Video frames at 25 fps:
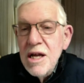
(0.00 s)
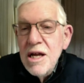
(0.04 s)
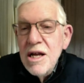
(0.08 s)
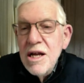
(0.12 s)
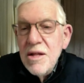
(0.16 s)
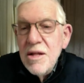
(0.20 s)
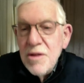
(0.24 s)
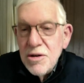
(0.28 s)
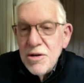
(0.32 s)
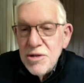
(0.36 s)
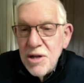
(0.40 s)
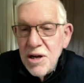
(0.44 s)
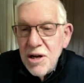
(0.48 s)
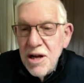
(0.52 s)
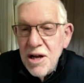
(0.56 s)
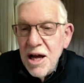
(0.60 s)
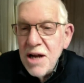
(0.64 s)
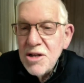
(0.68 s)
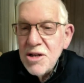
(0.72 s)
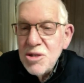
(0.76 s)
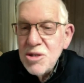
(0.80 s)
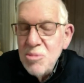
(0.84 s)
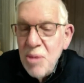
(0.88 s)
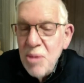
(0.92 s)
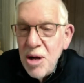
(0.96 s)
there's a lot
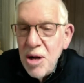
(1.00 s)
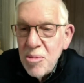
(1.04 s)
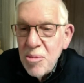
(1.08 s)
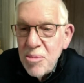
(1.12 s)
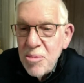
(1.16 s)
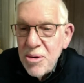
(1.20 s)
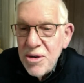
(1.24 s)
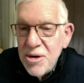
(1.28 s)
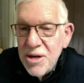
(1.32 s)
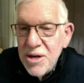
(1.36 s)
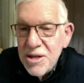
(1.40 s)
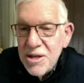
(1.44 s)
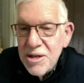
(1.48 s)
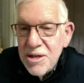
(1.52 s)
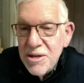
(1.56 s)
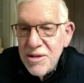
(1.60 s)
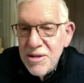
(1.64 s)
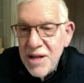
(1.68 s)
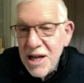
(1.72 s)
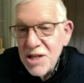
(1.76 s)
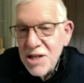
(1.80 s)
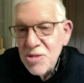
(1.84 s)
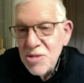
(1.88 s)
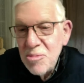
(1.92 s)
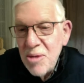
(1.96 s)
of small print, and
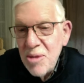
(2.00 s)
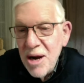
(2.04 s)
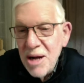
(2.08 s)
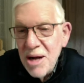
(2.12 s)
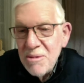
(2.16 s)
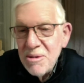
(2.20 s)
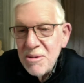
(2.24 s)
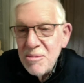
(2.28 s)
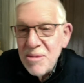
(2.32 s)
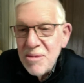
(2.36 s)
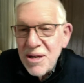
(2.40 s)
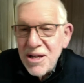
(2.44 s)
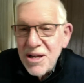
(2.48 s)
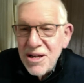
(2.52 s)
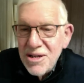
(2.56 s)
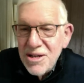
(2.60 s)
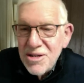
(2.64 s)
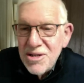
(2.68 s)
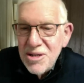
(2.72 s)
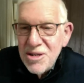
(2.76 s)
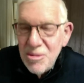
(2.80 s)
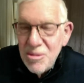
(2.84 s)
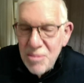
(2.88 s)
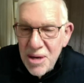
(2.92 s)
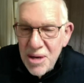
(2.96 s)
that's probably
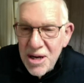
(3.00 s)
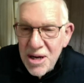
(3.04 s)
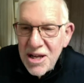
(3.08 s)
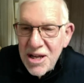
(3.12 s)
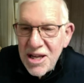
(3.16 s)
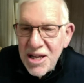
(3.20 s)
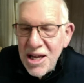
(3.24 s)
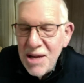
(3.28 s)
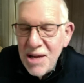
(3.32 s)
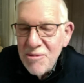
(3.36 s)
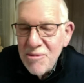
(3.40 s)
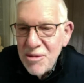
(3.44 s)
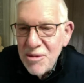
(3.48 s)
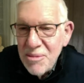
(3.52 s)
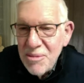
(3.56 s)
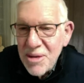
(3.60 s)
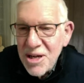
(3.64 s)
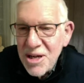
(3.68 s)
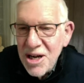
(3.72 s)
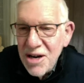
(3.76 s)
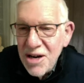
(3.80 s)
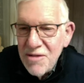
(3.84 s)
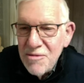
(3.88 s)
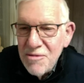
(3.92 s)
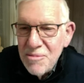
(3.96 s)
because the money came from the
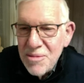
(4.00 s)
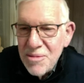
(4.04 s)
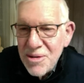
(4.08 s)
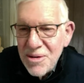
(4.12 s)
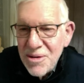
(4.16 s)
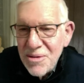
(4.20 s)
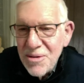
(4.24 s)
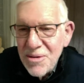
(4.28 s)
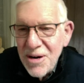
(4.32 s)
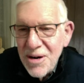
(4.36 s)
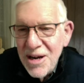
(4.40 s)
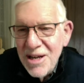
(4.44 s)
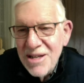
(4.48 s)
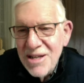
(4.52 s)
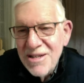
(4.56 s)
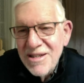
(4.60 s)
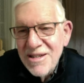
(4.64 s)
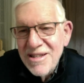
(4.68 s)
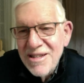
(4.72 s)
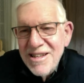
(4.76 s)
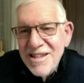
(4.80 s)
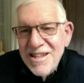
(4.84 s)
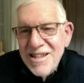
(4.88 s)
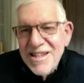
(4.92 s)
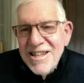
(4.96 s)
government, right?
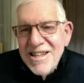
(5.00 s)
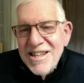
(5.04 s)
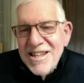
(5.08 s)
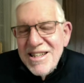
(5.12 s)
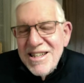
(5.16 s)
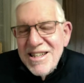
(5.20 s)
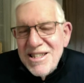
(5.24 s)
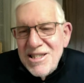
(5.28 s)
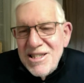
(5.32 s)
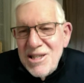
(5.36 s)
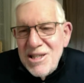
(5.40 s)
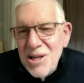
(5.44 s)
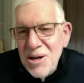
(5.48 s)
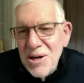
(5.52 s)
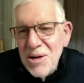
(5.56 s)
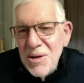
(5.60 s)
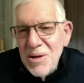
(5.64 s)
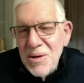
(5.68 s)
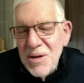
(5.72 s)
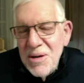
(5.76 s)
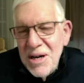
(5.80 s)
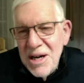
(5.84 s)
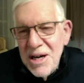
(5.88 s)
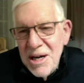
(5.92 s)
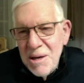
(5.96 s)

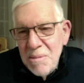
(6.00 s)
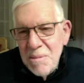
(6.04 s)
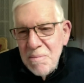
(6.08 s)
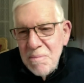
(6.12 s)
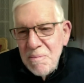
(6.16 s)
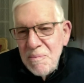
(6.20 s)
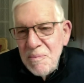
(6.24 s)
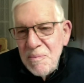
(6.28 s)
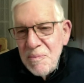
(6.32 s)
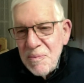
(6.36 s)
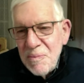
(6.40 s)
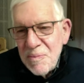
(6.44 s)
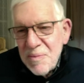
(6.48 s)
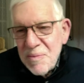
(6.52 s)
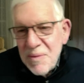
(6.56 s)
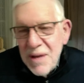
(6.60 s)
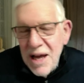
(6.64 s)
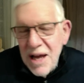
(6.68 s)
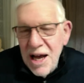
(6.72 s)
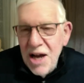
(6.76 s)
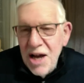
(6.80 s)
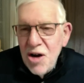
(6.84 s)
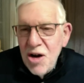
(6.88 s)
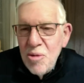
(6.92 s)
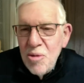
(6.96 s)
So um,
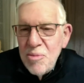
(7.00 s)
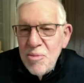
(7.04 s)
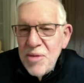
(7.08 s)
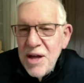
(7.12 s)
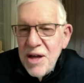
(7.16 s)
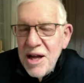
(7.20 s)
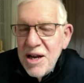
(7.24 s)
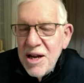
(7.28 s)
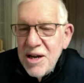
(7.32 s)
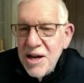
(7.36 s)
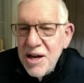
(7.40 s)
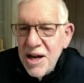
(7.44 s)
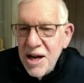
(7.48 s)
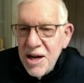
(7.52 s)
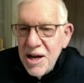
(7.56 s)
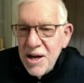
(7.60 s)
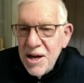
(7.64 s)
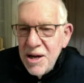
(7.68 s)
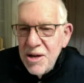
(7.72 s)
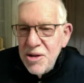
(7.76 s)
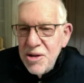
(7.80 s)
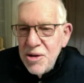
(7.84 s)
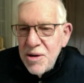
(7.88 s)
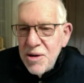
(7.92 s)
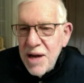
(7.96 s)
I hope that uh,
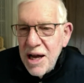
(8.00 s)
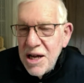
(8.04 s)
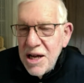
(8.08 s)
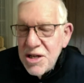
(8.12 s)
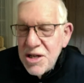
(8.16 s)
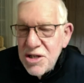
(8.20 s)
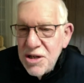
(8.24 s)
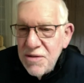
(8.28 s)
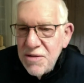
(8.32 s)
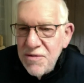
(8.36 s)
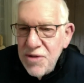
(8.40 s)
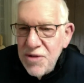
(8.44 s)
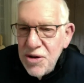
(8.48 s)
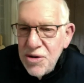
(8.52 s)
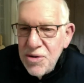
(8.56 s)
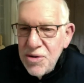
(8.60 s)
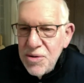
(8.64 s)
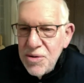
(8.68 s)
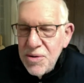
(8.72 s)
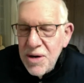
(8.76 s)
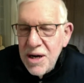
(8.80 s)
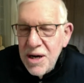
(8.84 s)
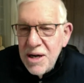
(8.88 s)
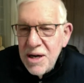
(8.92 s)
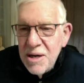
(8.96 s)
you guys, if
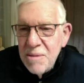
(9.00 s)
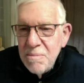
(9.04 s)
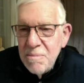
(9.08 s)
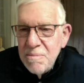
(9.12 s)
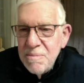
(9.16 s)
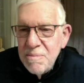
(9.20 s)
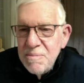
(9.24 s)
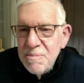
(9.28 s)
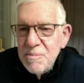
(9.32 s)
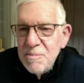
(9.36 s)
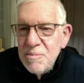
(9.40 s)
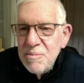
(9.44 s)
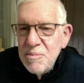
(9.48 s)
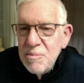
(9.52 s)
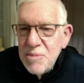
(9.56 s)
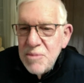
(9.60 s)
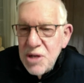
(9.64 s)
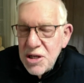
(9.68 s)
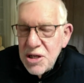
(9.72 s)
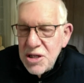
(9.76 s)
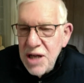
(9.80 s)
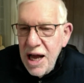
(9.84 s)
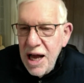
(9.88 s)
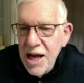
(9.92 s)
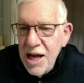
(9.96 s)
you um,
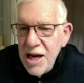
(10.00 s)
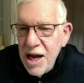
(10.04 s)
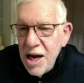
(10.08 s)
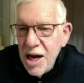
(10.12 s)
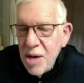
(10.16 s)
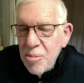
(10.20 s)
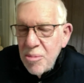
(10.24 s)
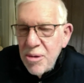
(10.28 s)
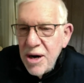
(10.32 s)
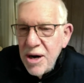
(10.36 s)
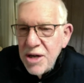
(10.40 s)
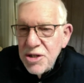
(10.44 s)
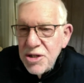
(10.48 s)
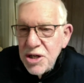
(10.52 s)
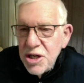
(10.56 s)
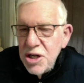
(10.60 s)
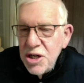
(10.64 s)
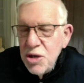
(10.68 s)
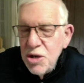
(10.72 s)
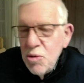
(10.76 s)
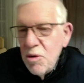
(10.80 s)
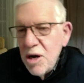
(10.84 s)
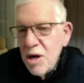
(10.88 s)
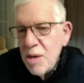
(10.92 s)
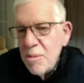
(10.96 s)
decide on a project
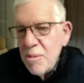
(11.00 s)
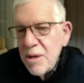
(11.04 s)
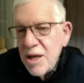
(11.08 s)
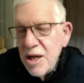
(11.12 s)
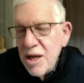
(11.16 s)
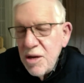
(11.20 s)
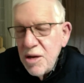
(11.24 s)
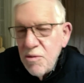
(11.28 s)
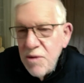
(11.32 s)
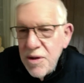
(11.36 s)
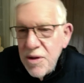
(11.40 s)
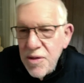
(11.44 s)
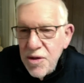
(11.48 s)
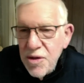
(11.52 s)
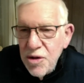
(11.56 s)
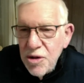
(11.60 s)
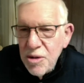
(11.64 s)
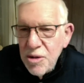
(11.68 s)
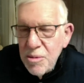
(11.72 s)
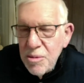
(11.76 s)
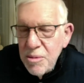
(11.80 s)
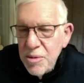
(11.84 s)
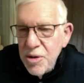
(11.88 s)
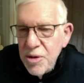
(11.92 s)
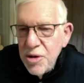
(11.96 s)
you want to begin with,
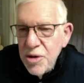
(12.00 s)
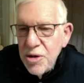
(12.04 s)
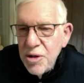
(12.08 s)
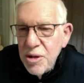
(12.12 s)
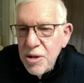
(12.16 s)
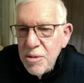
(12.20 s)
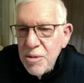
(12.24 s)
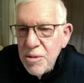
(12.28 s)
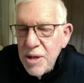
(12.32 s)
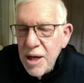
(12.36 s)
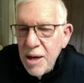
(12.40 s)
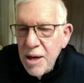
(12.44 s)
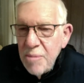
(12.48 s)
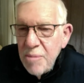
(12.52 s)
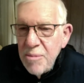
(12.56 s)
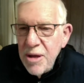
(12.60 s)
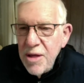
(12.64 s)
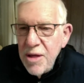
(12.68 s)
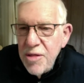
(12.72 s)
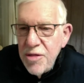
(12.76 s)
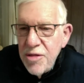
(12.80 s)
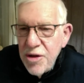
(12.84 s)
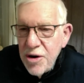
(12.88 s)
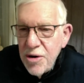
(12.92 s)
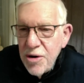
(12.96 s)
you'll you'll uh, be
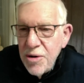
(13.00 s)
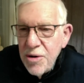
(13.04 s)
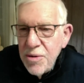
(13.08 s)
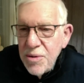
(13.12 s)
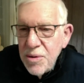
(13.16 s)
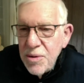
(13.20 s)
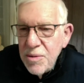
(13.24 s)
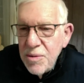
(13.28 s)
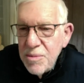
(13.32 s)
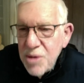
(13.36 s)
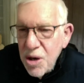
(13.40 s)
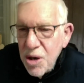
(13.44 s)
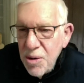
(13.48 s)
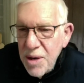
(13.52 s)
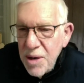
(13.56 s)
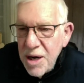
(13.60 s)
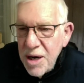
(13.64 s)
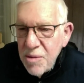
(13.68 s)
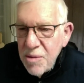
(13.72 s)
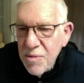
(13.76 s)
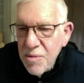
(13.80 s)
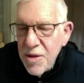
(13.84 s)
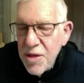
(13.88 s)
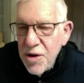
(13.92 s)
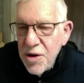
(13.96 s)
thorough, go in
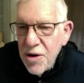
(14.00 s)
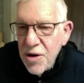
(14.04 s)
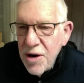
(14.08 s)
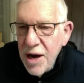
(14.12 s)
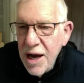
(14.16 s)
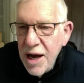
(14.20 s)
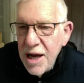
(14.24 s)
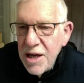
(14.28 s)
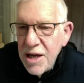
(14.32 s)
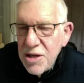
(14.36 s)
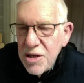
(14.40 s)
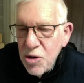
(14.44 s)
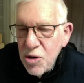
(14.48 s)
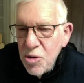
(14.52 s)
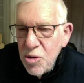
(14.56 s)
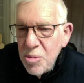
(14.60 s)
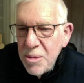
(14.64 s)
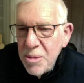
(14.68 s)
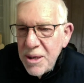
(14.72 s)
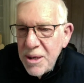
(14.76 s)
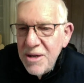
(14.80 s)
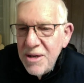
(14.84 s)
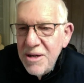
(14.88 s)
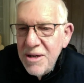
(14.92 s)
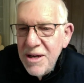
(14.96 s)
it with your eyes
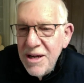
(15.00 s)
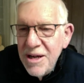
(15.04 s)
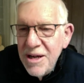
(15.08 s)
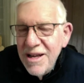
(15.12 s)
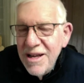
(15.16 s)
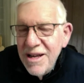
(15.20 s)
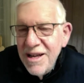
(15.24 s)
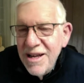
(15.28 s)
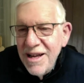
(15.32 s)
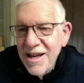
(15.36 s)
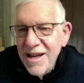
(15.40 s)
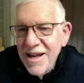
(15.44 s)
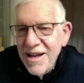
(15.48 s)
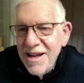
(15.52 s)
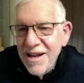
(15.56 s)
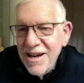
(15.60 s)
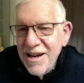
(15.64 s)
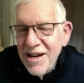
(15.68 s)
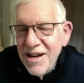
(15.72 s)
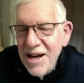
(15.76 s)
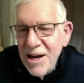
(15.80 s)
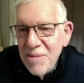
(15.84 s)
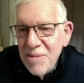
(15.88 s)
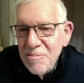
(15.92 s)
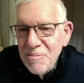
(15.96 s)
open, and
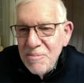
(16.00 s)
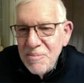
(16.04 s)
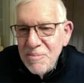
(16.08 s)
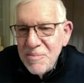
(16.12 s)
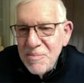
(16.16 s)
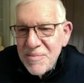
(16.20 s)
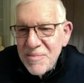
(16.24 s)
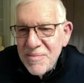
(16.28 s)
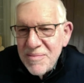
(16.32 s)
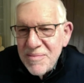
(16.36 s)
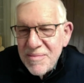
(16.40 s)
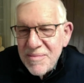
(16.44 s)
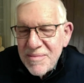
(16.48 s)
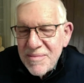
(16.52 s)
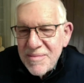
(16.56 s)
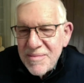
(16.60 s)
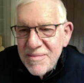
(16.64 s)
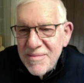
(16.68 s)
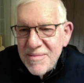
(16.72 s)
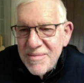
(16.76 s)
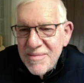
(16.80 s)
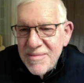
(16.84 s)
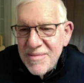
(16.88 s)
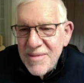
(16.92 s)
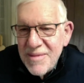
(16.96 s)
uh,
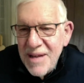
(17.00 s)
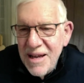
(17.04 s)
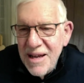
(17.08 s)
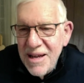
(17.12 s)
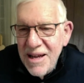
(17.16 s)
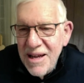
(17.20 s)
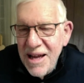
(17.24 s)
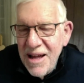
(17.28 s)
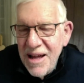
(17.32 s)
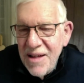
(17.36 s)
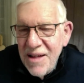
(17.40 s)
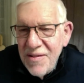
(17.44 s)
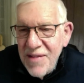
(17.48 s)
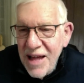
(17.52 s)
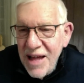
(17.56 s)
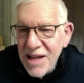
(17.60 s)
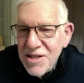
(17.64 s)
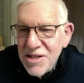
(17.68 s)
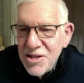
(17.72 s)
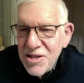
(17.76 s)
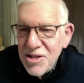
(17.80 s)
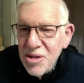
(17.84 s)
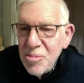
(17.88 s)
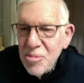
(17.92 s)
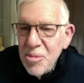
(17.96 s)
and
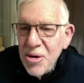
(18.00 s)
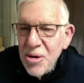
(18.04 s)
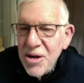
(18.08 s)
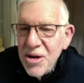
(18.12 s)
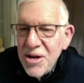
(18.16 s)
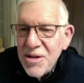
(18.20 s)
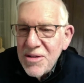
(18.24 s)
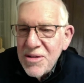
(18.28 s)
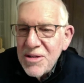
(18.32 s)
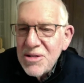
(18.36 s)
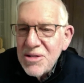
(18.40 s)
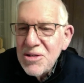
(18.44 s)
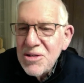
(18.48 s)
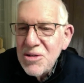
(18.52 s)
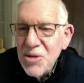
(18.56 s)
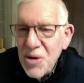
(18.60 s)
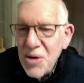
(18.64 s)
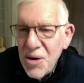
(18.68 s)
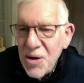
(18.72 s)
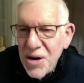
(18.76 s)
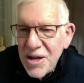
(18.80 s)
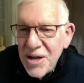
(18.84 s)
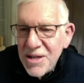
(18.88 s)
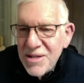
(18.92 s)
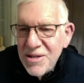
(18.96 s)
that's the point of the
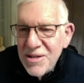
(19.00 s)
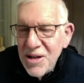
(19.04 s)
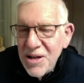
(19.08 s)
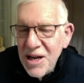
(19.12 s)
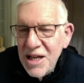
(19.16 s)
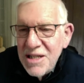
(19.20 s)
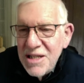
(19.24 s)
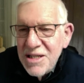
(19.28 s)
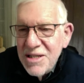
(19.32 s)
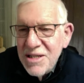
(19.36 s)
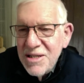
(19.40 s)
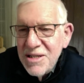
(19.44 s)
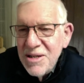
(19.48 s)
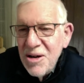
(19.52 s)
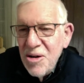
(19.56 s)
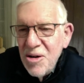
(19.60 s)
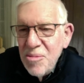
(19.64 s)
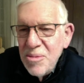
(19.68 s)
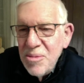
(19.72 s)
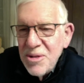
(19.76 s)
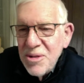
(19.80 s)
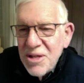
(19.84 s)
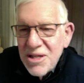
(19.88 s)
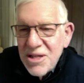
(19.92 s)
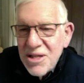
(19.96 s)
story. So let's
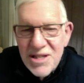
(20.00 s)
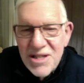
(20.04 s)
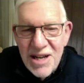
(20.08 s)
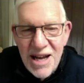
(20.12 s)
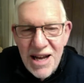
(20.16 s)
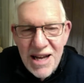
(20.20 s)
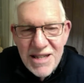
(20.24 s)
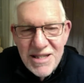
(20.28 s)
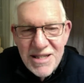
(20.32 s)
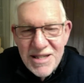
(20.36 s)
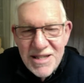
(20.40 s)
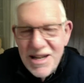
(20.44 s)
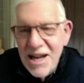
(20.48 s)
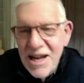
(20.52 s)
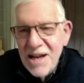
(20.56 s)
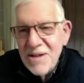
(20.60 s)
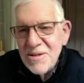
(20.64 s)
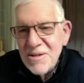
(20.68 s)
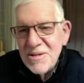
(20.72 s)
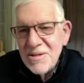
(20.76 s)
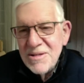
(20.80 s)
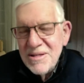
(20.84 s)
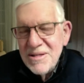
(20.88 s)
open the slides now.